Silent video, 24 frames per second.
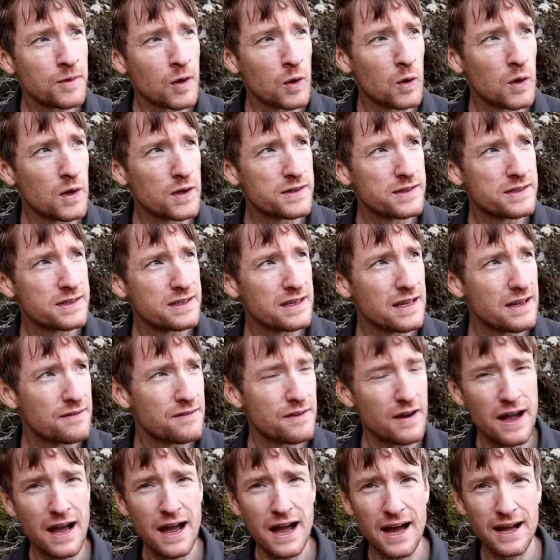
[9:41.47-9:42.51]
was
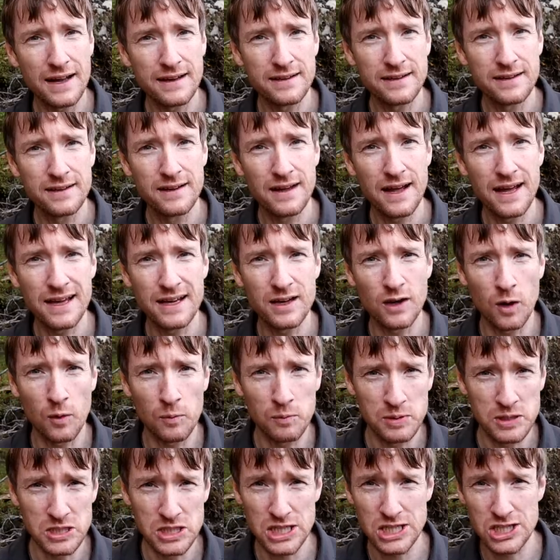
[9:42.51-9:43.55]
if I had a
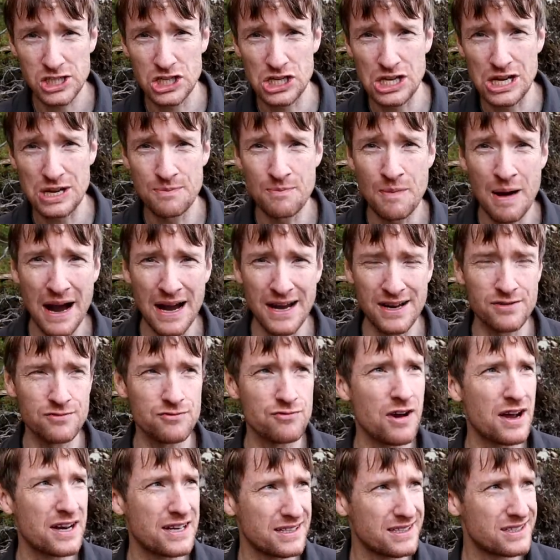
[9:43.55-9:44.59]
composition in mind
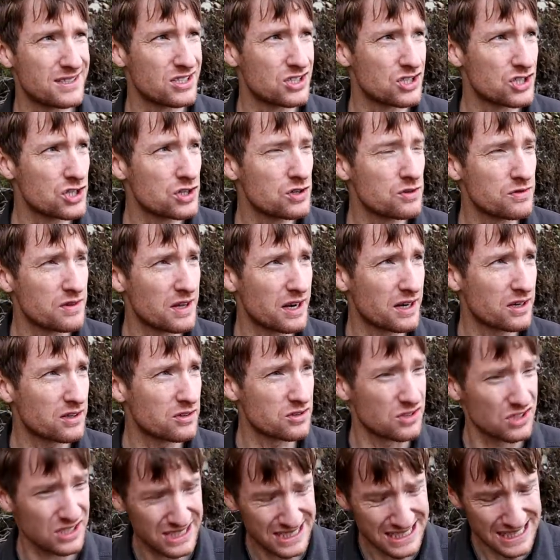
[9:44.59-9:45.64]
ready to shoot that I
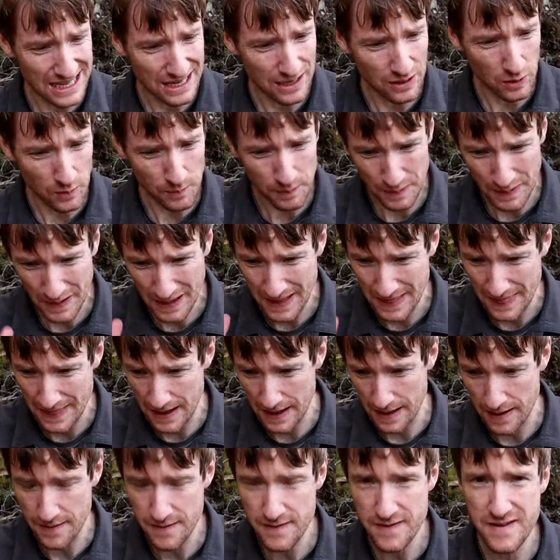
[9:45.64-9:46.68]
could just get up and
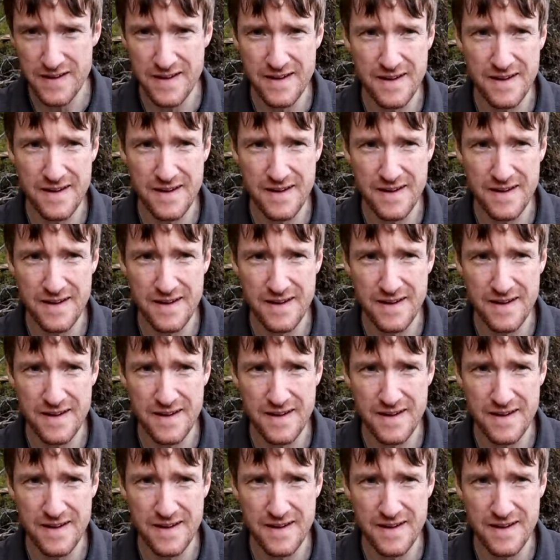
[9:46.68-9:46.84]
then